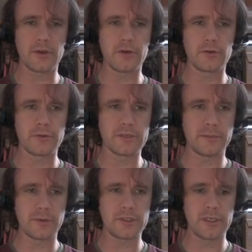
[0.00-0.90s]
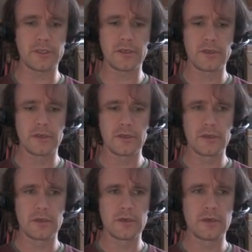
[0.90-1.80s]
go to a separate sheet.
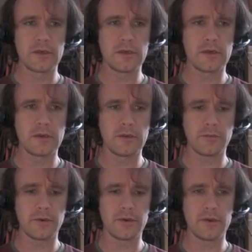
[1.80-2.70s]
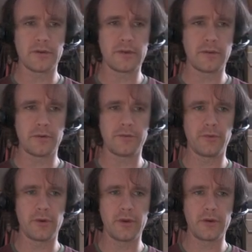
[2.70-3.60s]
I'll put in example
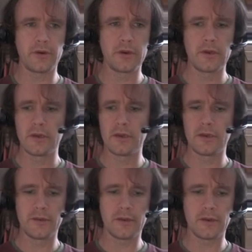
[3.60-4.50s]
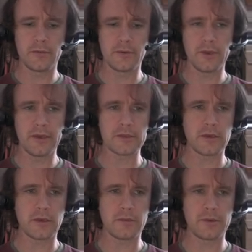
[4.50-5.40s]
4 here, and then I'm going to XLOOKUP